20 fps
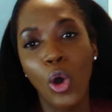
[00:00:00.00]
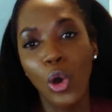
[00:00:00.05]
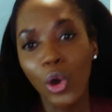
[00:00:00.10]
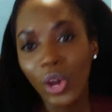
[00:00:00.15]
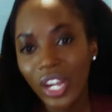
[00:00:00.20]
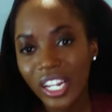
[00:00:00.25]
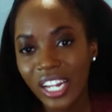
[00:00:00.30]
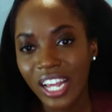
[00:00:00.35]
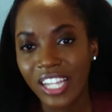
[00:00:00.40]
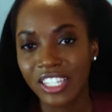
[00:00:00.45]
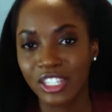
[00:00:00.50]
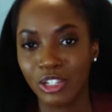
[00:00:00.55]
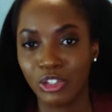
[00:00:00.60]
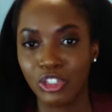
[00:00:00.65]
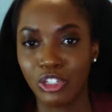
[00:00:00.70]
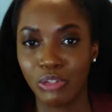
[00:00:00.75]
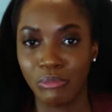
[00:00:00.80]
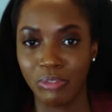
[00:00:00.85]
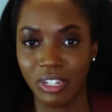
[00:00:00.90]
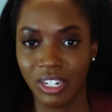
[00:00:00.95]
organize
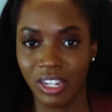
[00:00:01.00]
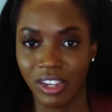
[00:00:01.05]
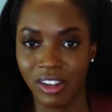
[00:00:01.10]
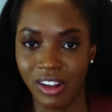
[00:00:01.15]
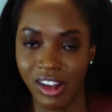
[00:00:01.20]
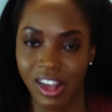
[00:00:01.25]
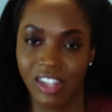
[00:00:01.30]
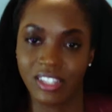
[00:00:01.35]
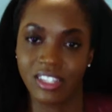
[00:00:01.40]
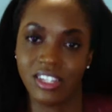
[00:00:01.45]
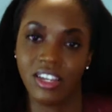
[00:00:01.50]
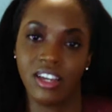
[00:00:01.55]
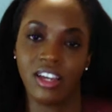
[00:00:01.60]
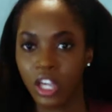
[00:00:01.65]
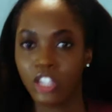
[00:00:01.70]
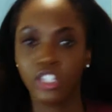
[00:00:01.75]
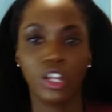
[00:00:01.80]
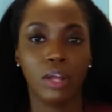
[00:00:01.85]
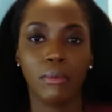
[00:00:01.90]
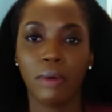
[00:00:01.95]
social media content.
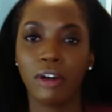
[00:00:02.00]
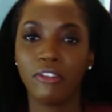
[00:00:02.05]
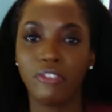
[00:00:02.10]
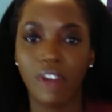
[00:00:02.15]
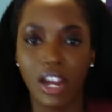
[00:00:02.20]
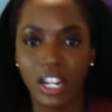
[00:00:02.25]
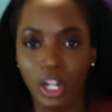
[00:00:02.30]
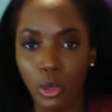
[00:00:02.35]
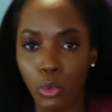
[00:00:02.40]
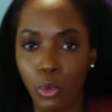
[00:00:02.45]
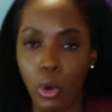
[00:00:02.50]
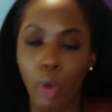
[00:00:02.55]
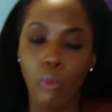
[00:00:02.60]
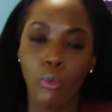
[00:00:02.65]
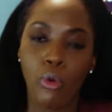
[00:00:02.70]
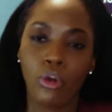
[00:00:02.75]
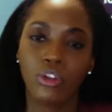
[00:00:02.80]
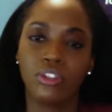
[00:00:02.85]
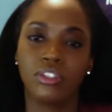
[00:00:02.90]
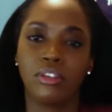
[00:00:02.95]
It's all about finding what
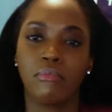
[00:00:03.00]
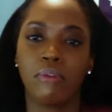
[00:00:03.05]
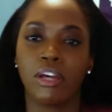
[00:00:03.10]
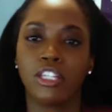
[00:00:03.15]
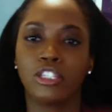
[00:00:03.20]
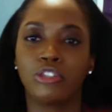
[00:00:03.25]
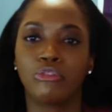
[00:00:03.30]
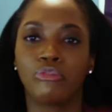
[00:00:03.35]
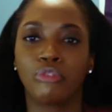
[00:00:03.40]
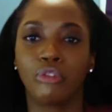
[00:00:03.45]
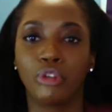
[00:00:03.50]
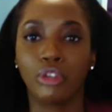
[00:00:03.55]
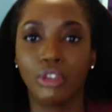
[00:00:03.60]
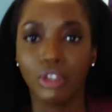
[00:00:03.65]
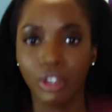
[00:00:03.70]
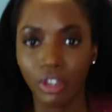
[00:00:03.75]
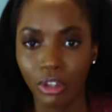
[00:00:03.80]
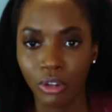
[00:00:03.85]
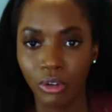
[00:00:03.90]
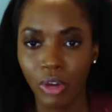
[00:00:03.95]
works the best for
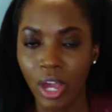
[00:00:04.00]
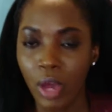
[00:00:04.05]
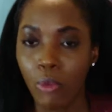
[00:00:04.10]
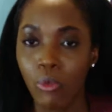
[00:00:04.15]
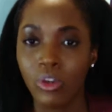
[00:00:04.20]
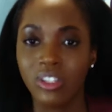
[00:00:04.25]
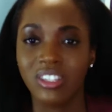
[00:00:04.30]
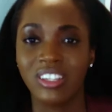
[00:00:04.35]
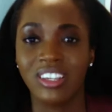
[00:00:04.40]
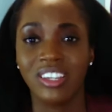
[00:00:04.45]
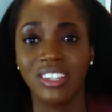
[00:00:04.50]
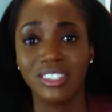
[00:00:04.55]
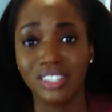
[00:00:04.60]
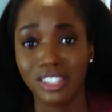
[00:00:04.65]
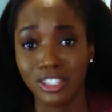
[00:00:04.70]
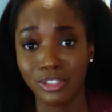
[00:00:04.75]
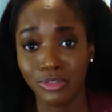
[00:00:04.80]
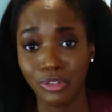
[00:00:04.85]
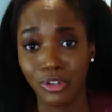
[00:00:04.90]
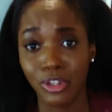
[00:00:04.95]
you and what's
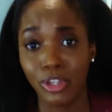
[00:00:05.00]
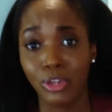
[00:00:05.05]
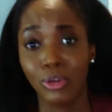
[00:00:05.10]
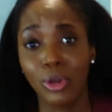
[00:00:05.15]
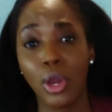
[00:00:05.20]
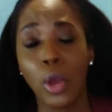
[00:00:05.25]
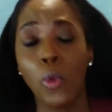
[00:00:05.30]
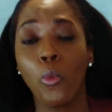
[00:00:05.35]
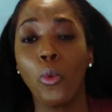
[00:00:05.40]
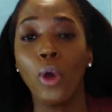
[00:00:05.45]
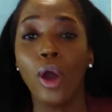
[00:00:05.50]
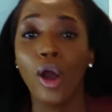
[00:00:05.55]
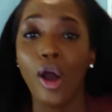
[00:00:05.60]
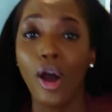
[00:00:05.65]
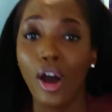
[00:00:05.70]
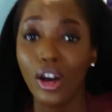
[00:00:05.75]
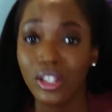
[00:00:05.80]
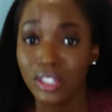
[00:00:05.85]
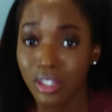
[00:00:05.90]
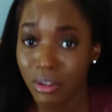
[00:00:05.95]
easiest for you and what
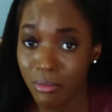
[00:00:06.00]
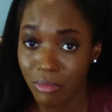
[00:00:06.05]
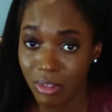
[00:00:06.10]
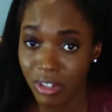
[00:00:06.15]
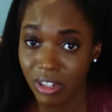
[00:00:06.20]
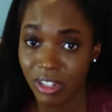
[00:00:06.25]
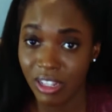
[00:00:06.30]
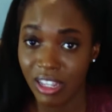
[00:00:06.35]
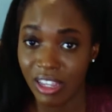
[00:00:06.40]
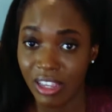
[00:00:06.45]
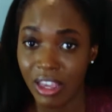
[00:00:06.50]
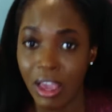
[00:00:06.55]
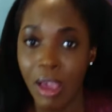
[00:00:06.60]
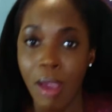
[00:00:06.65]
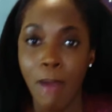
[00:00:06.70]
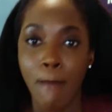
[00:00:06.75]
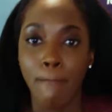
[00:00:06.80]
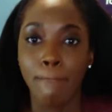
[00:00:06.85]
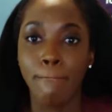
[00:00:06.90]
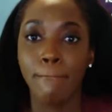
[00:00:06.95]
ultimately
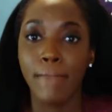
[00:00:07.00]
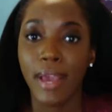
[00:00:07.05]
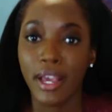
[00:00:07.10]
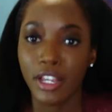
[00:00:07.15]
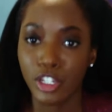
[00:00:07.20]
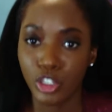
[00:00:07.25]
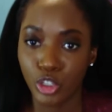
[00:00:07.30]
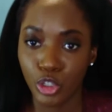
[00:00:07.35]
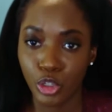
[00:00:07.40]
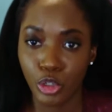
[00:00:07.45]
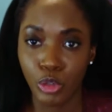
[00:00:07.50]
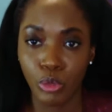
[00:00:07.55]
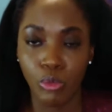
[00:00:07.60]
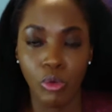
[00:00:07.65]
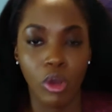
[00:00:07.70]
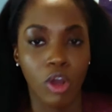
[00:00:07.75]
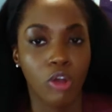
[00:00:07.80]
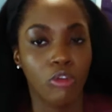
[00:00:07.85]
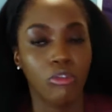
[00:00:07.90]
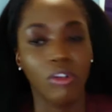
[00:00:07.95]
makes
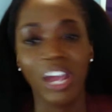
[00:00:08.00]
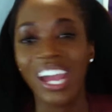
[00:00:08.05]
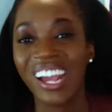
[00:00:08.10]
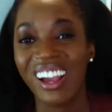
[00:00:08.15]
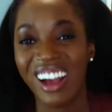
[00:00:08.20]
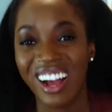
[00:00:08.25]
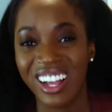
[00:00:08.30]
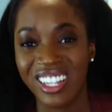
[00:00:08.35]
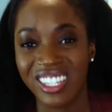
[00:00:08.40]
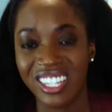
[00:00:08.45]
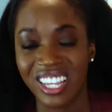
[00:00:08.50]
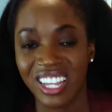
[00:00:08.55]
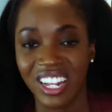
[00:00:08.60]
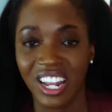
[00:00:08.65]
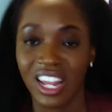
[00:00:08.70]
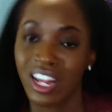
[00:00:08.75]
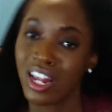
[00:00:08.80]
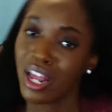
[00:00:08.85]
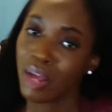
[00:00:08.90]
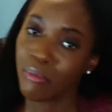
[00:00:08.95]
you create content
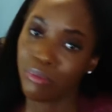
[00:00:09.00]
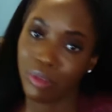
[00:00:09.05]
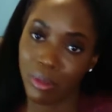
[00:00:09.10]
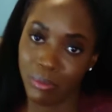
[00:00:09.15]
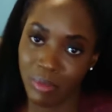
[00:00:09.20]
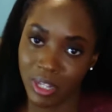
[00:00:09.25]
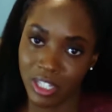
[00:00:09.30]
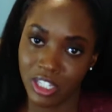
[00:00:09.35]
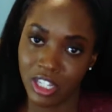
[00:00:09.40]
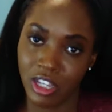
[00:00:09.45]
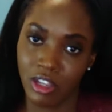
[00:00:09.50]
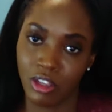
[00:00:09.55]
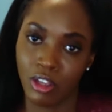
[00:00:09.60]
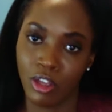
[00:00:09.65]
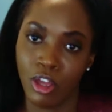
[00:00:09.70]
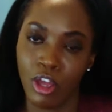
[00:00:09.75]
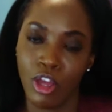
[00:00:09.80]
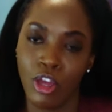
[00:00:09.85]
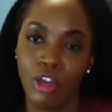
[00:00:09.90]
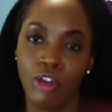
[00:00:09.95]
and implement it
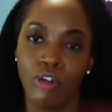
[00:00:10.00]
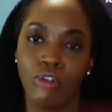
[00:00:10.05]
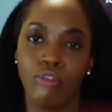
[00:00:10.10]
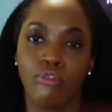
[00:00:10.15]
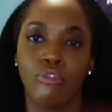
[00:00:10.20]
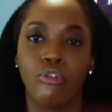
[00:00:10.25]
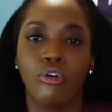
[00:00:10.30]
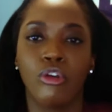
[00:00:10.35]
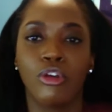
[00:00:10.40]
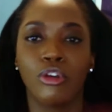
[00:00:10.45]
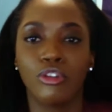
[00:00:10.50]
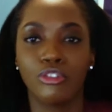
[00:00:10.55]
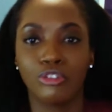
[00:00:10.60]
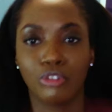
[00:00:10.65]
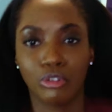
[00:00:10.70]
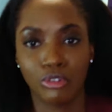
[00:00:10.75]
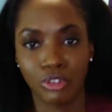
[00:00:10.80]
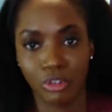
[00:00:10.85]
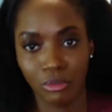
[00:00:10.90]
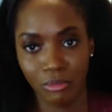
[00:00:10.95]
for your
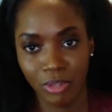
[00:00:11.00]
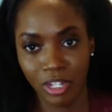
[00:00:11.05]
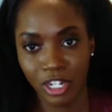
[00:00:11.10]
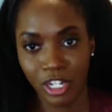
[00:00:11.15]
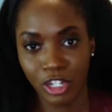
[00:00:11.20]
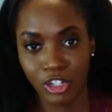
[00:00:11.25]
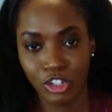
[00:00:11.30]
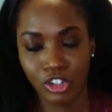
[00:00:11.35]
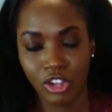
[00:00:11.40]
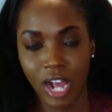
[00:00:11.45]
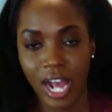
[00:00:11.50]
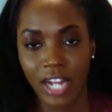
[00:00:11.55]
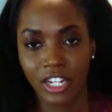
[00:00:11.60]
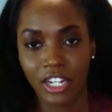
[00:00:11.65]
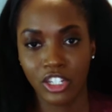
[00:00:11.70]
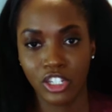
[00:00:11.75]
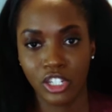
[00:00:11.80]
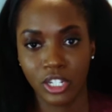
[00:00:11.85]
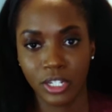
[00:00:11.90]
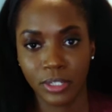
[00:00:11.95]
social media
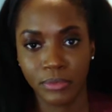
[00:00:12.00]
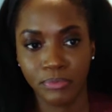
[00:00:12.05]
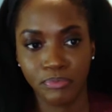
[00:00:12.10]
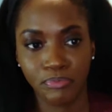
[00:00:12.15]
strategy.